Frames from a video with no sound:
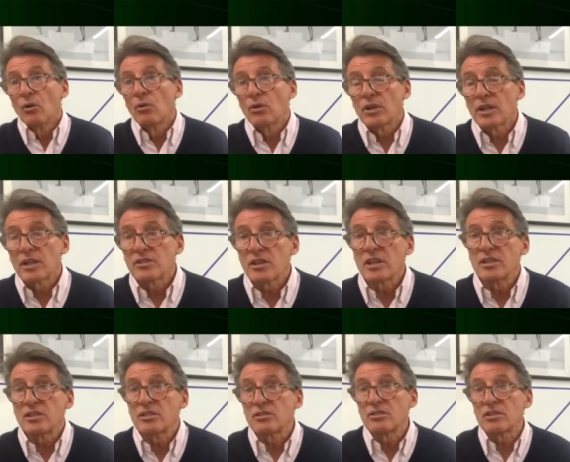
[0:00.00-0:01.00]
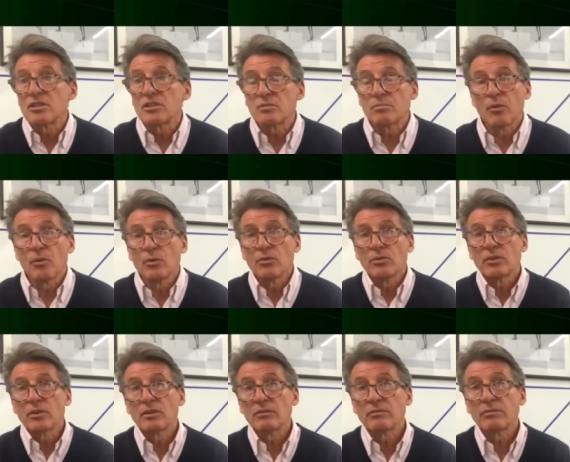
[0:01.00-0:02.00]
organizations in sport
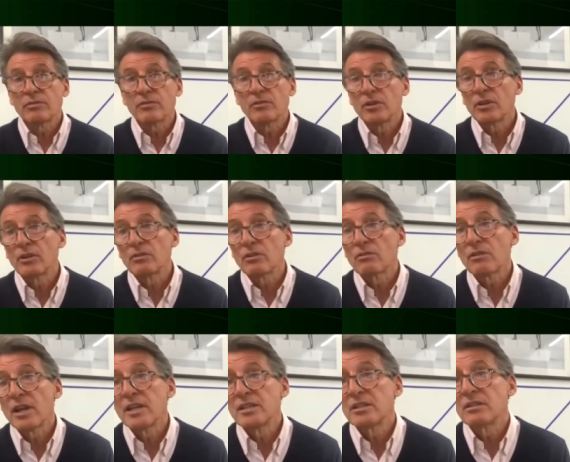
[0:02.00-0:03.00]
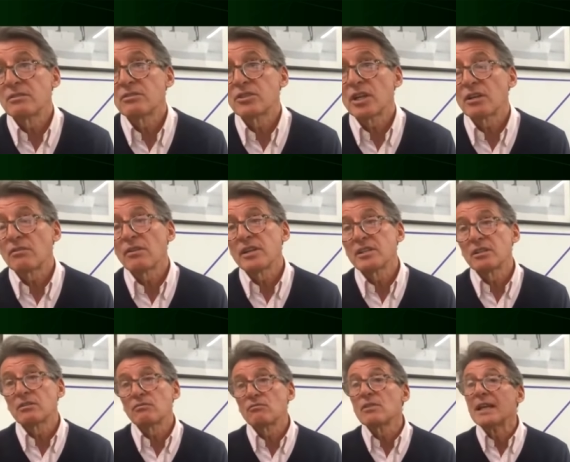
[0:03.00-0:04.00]
that have you know created and
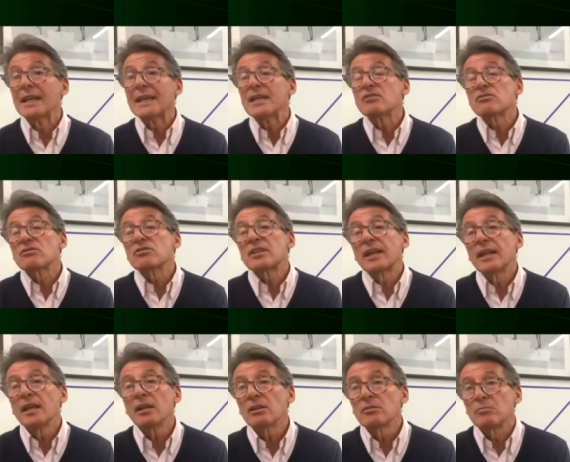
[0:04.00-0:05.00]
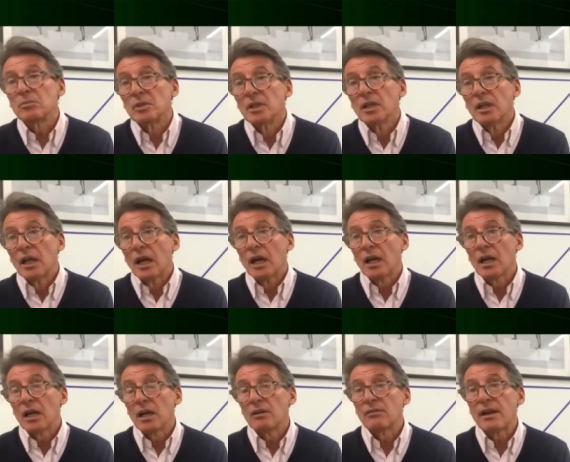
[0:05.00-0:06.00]
generated a really interesting income
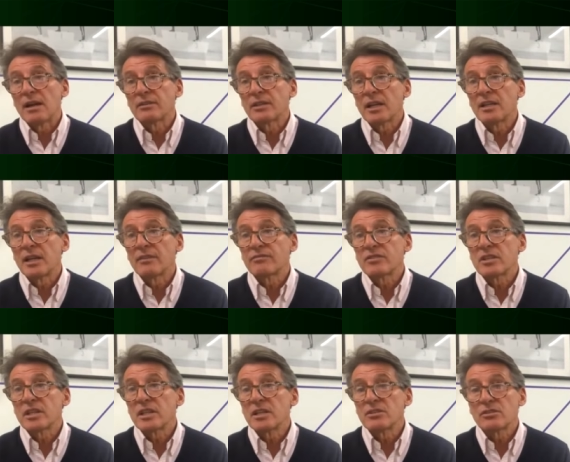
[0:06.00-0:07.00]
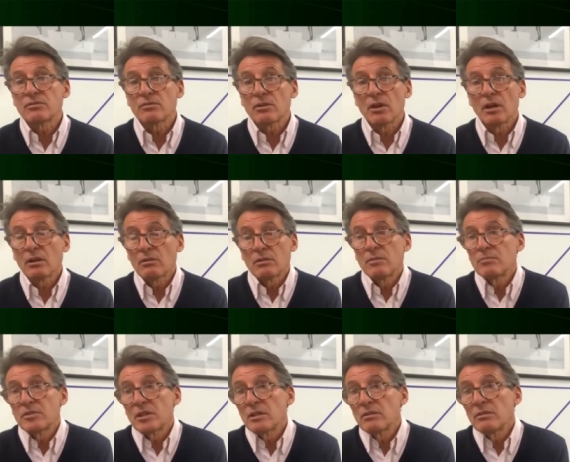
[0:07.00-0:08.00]
uh, around nfts and, and
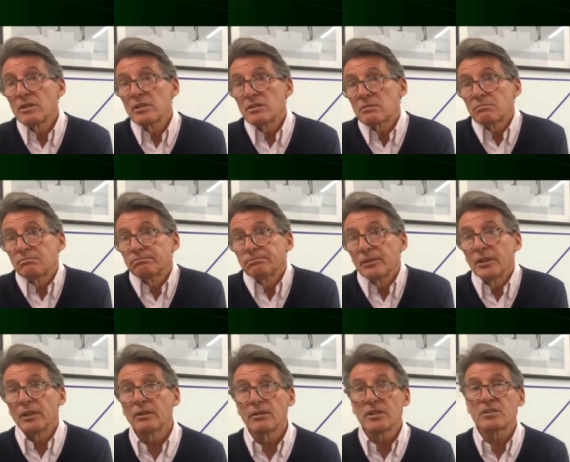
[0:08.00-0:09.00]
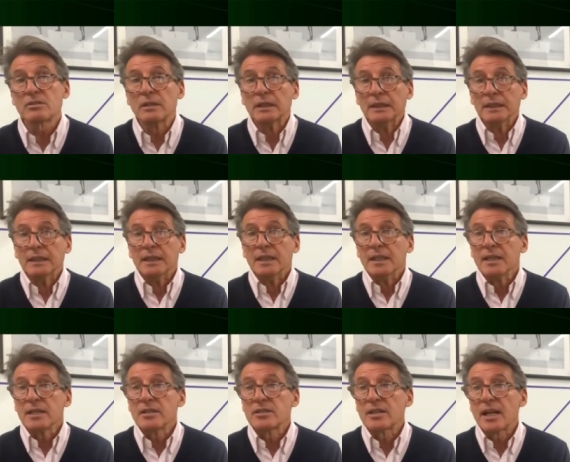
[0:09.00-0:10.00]
crypto is you know, is
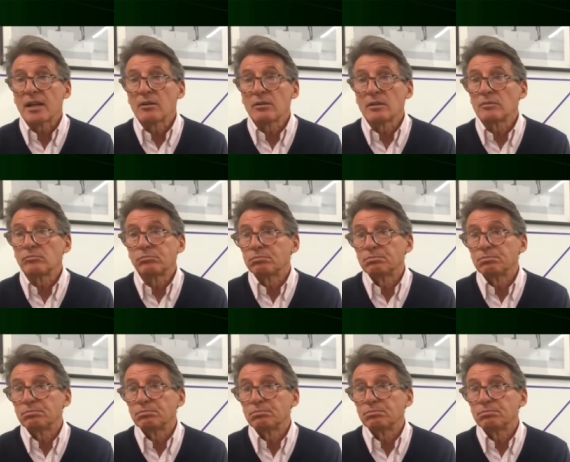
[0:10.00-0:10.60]
is now a,